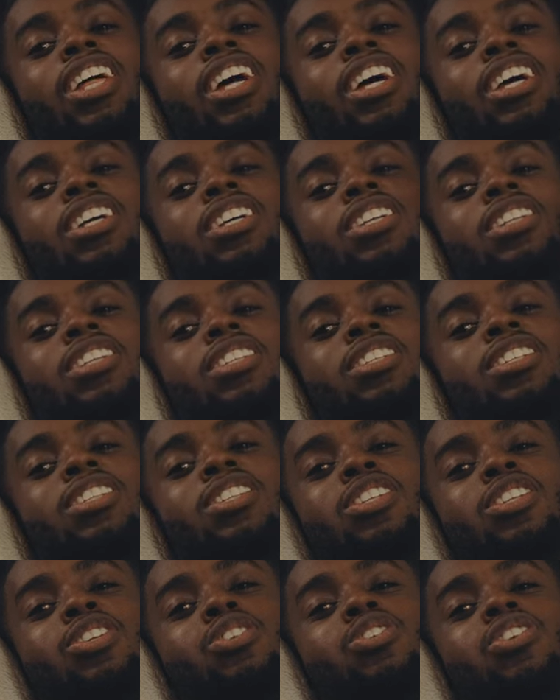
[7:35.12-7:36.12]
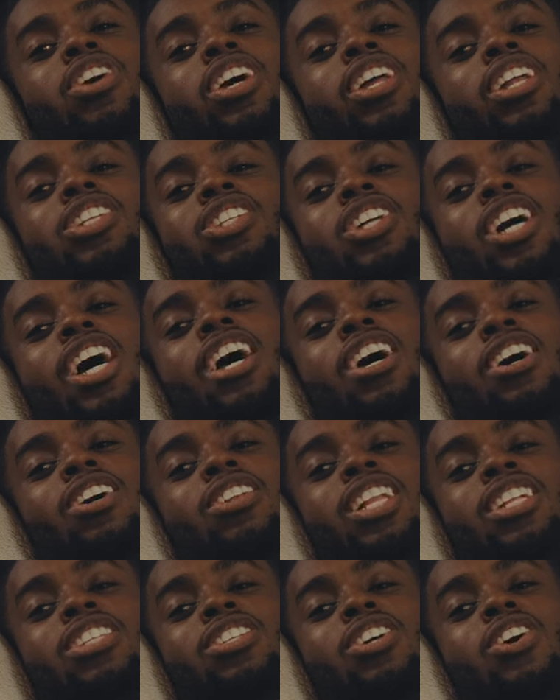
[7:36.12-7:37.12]
Like, you create a
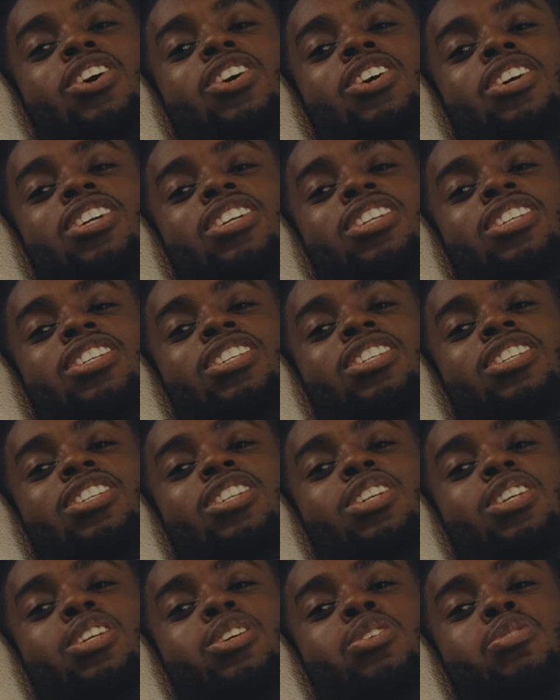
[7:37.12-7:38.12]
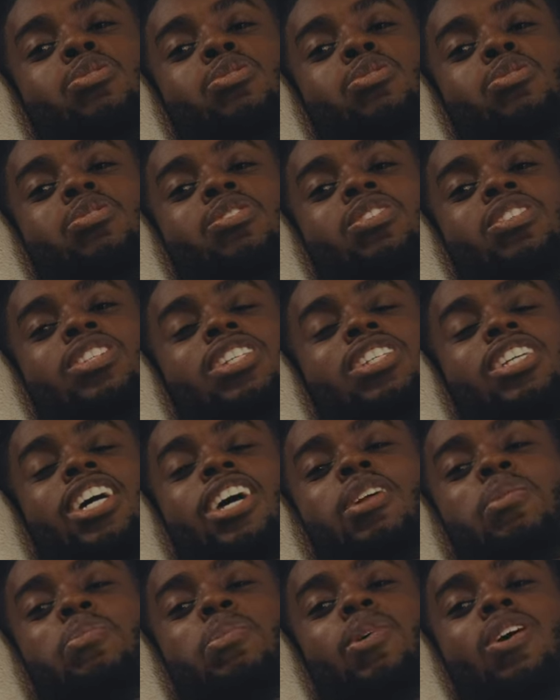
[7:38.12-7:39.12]
child, that's art. You
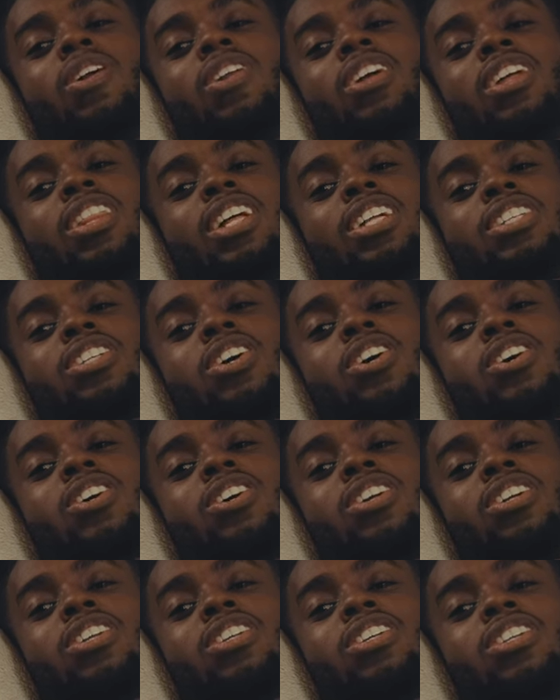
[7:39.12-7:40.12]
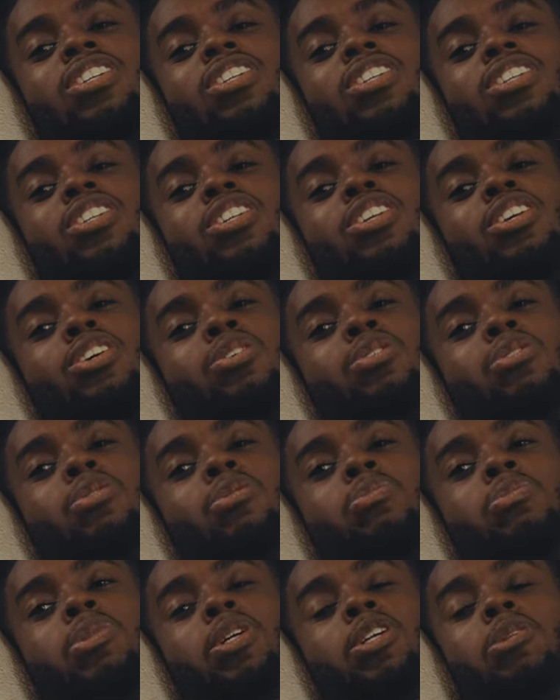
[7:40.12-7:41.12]
design a building, that's art.
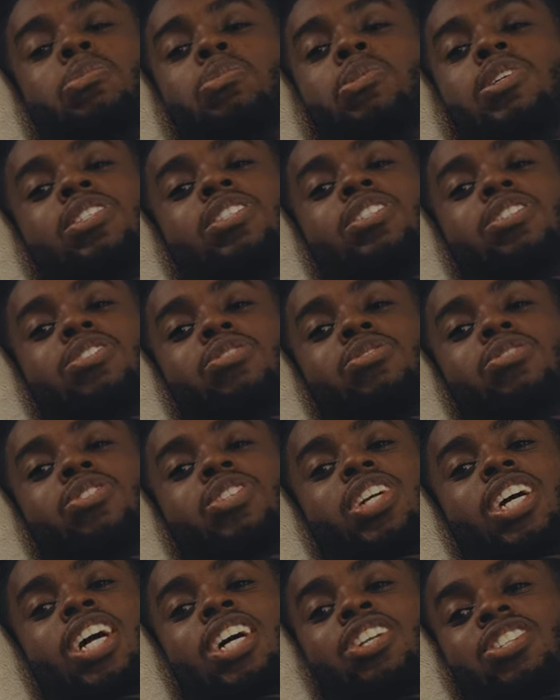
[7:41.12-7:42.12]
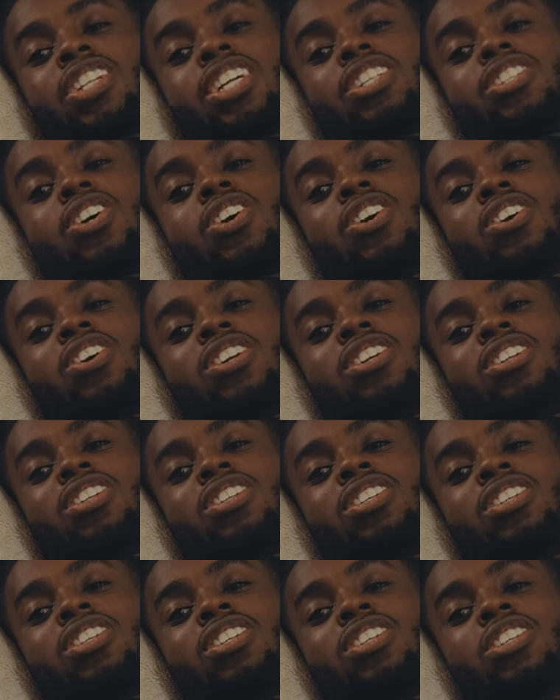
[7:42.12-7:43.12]
You build a business from scratch, that's art.
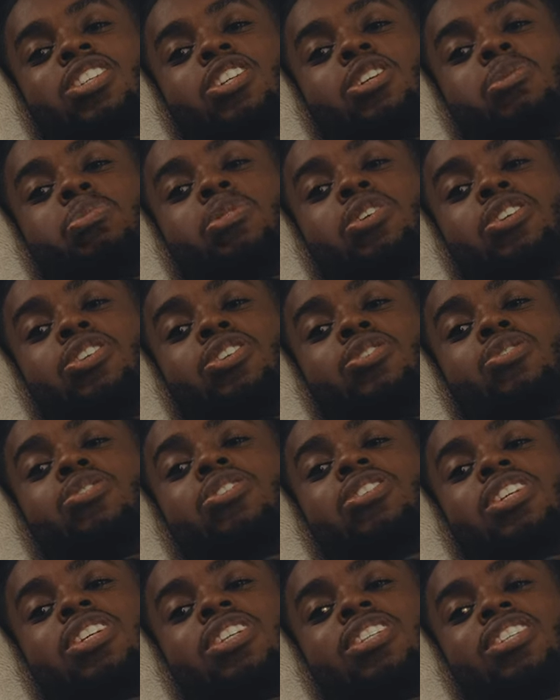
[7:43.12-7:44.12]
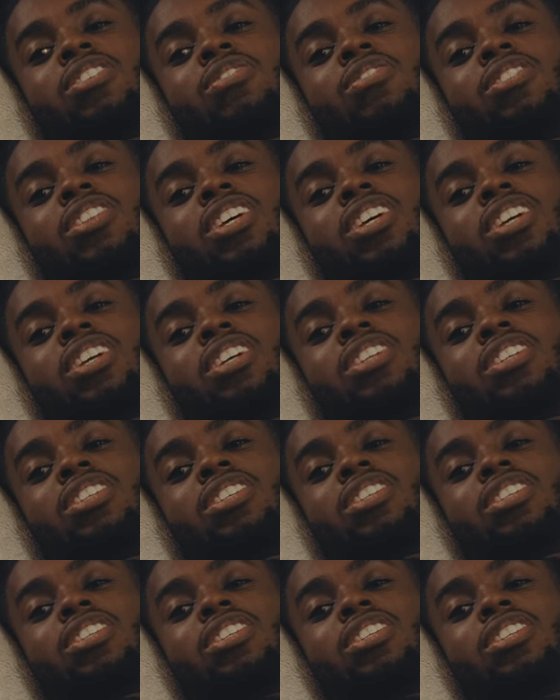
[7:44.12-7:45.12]
Mm-hmm. You're producing something,
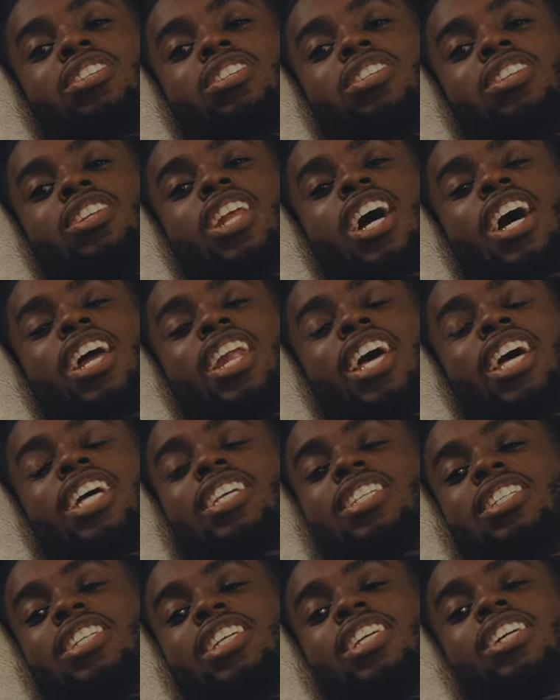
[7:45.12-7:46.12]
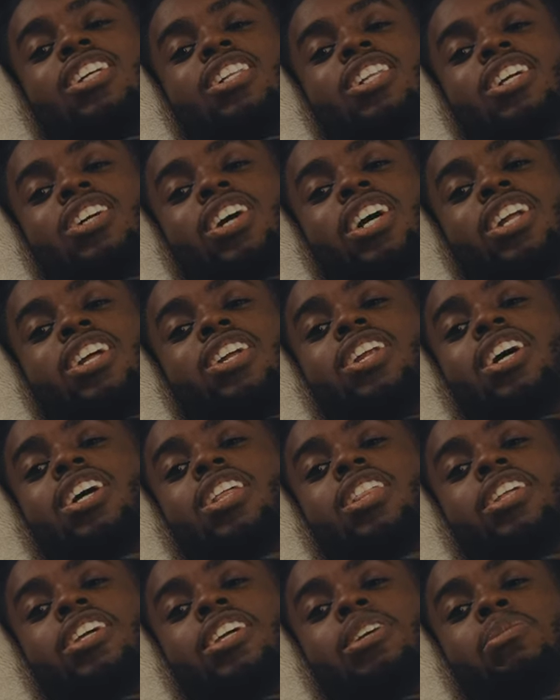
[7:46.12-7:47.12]
not ex nihilo out of
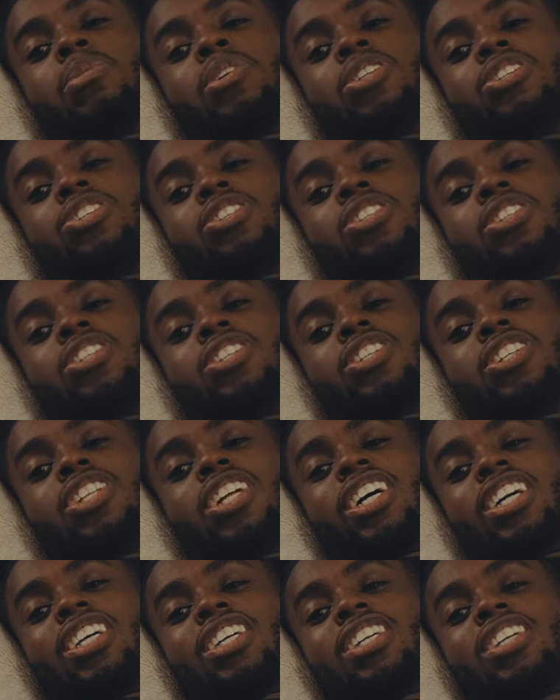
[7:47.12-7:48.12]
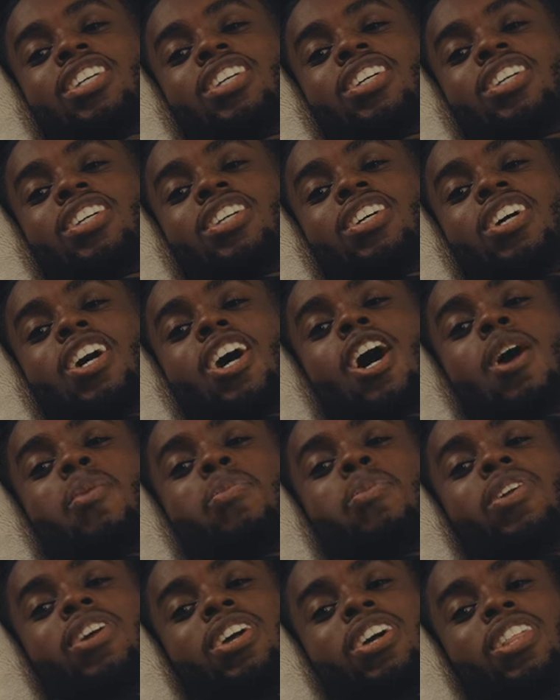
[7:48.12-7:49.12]
nothing, but you're still like
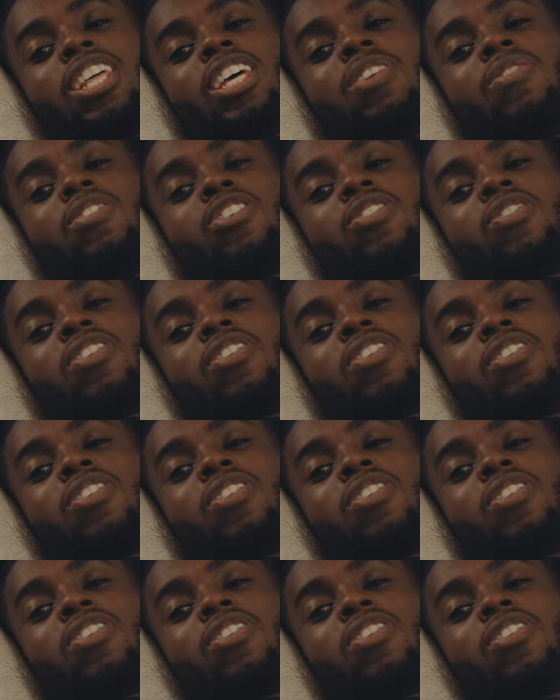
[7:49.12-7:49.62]
operating in the image